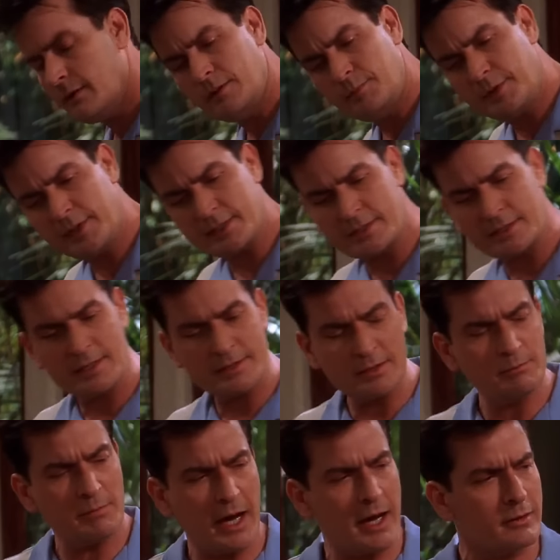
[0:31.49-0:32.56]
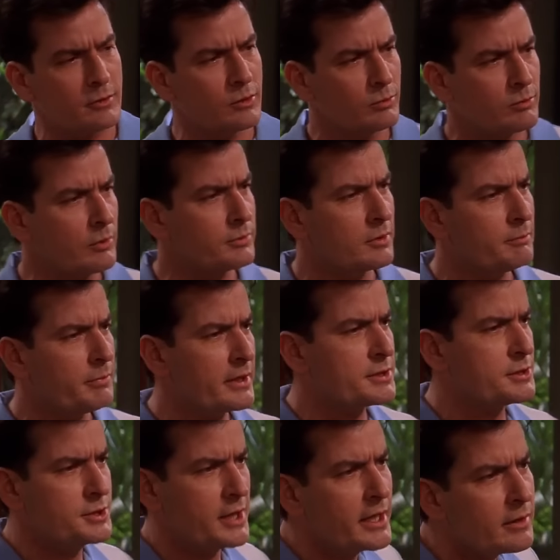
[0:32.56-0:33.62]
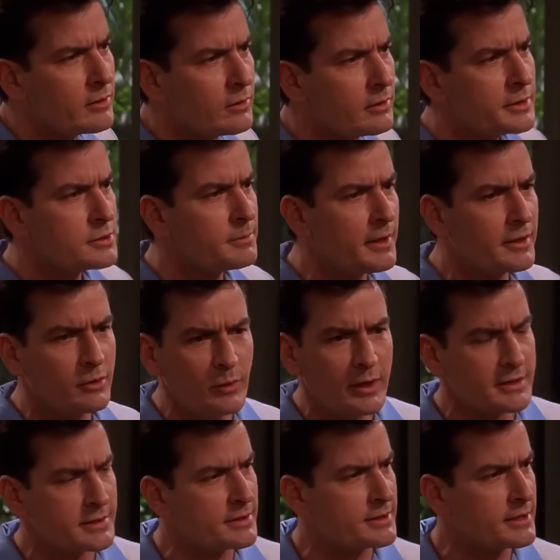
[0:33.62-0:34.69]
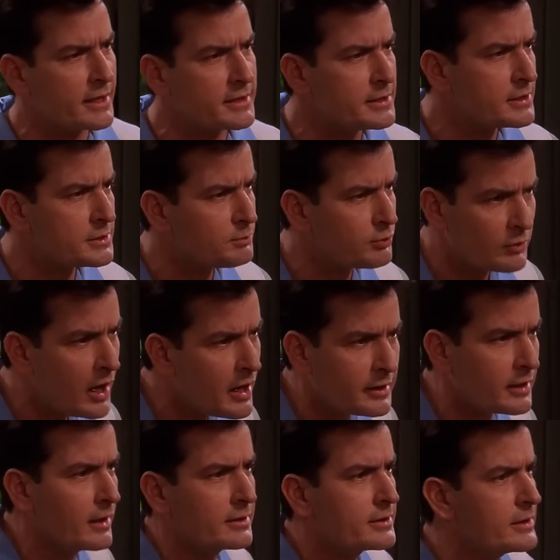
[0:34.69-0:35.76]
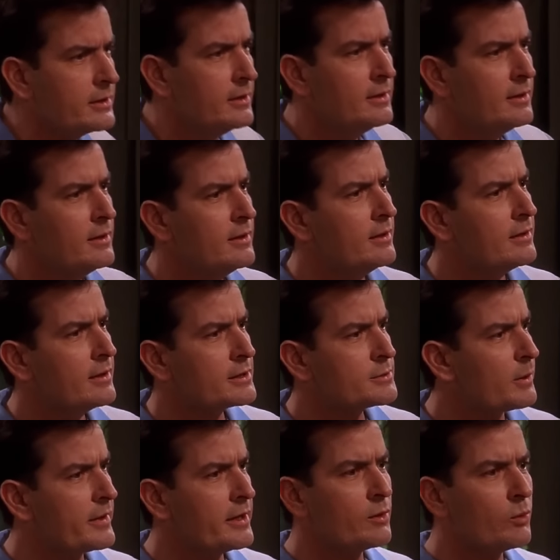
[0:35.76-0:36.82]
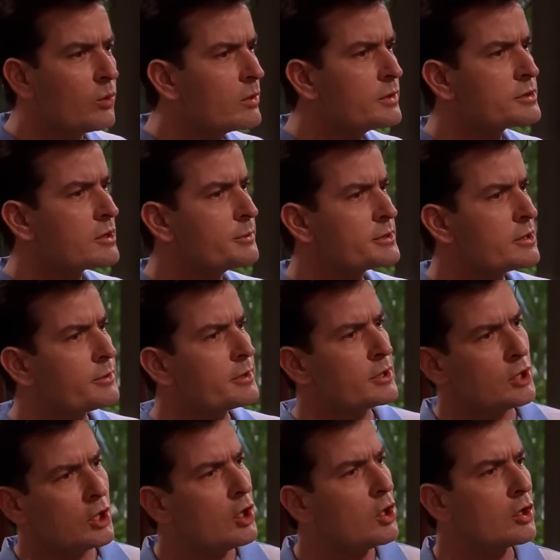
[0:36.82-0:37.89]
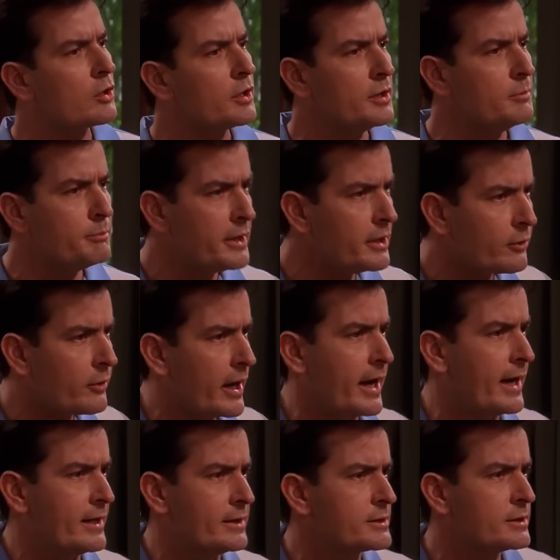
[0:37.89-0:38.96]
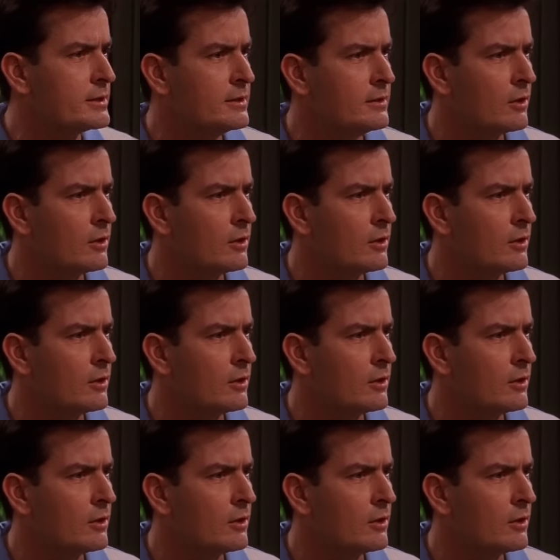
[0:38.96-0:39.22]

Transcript: Because it doesn't matter who wrote the best jingle. It's about who has the sexiest product. That's why the awards always go to car and beer ads.